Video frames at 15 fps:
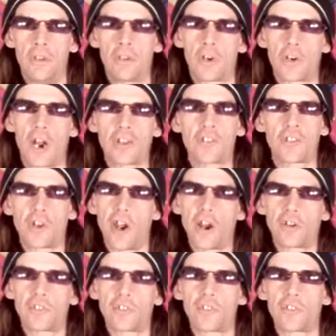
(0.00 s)
Christ
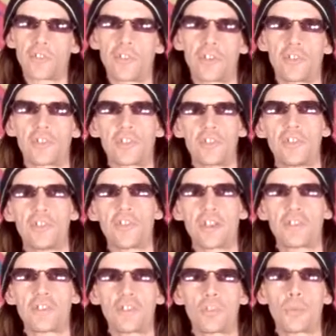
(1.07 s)
consciousness is a
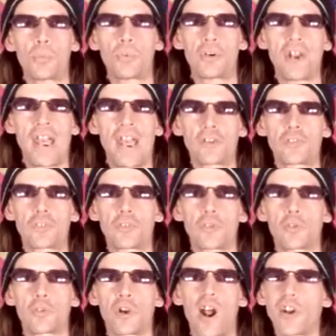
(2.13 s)

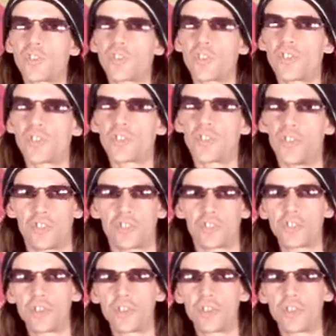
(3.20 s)
supernatural consciousness.